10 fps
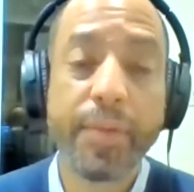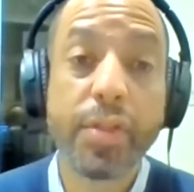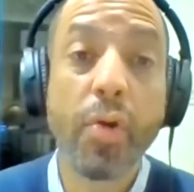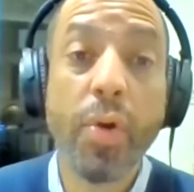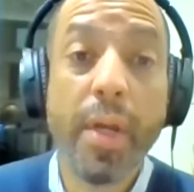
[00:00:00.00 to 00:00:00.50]

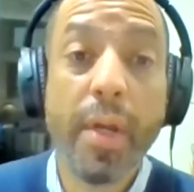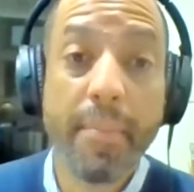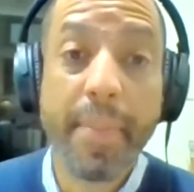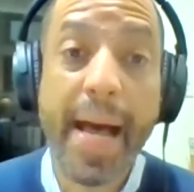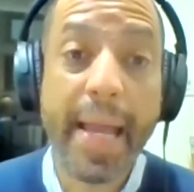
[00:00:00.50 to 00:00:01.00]
So
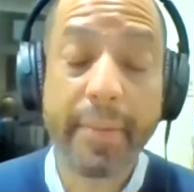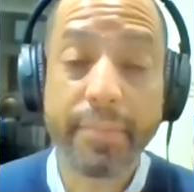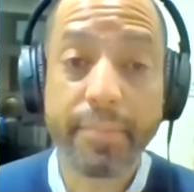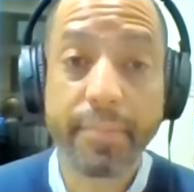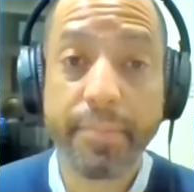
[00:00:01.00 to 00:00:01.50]
when
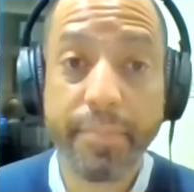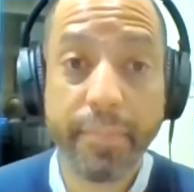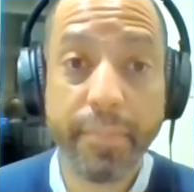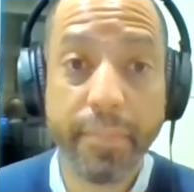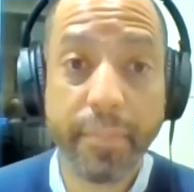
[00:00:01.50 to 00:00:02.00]

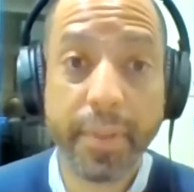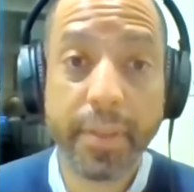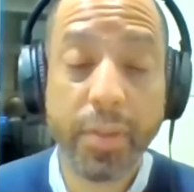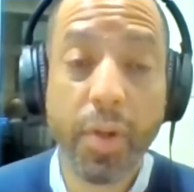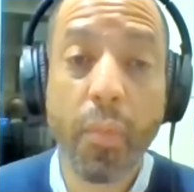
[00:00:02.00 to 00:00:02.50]

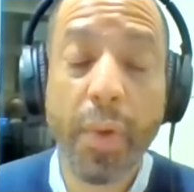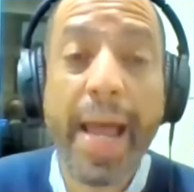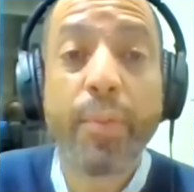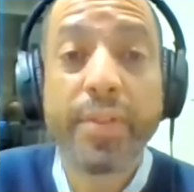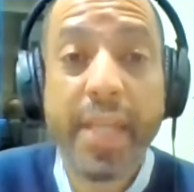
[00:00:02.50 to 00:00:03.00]

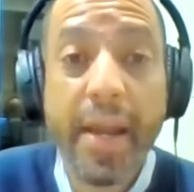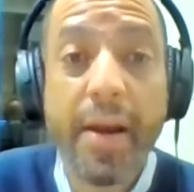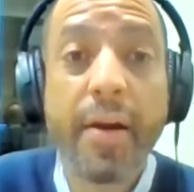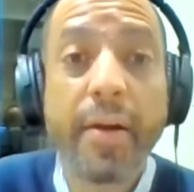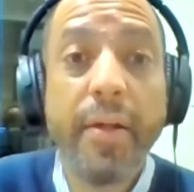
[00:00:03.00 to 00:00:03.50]
I was
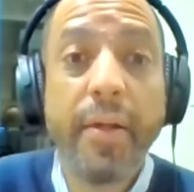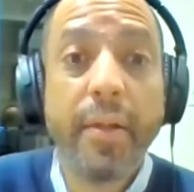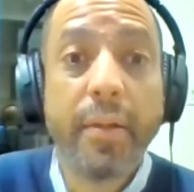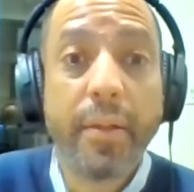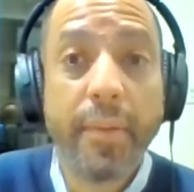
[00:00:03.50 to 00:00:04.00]
there,
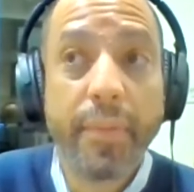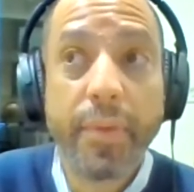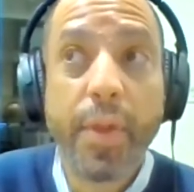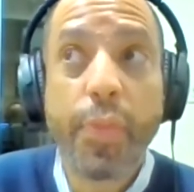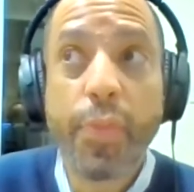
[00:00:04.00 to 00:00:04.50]

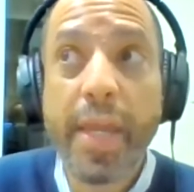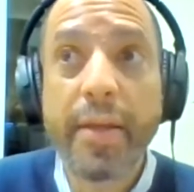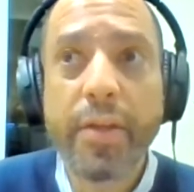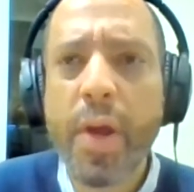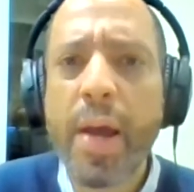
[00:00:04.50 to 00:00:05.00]
the
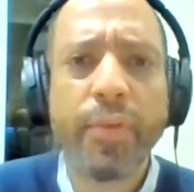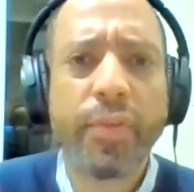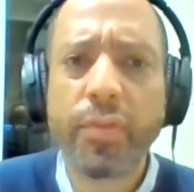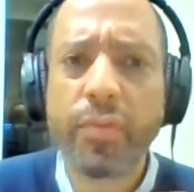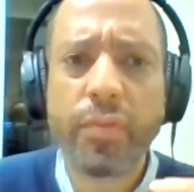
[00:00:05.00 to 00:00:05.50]
thing, I
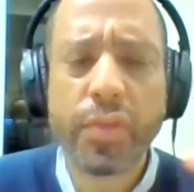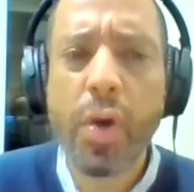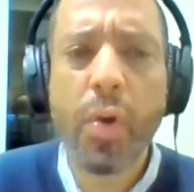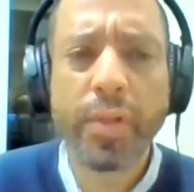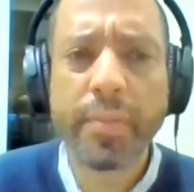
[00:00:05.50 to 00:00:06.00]
was
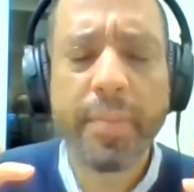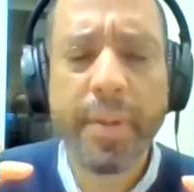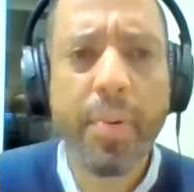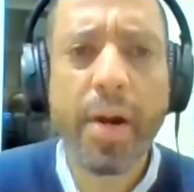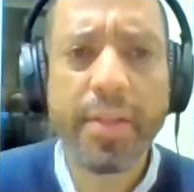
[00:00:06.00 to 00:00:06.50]
stoked to
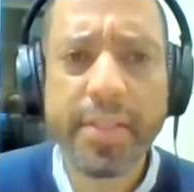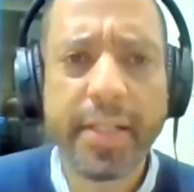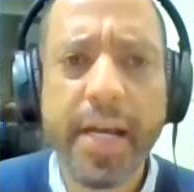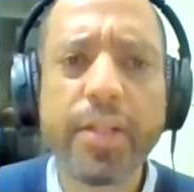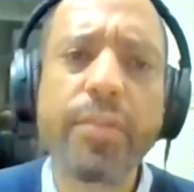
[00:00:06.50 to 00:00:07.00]
be part of this
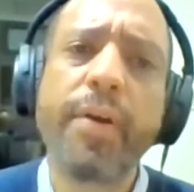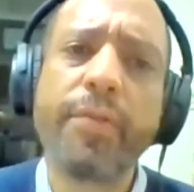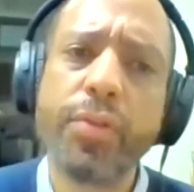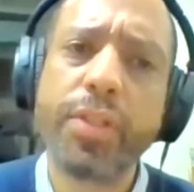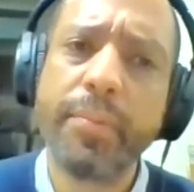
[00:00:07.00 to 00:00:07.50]
technology
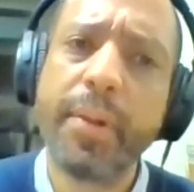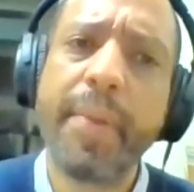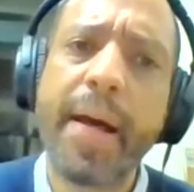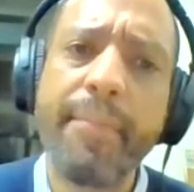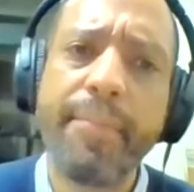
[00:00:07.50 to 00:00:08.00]
revolution,
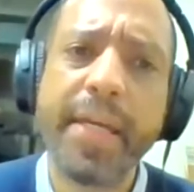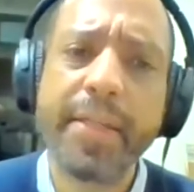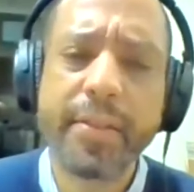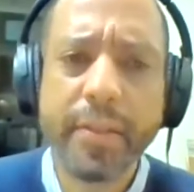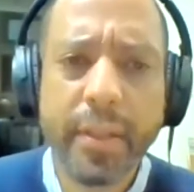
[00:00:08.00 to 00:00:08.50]
but my
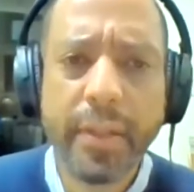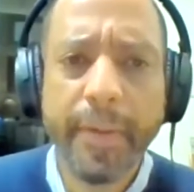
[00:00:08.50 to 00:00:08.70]
biggest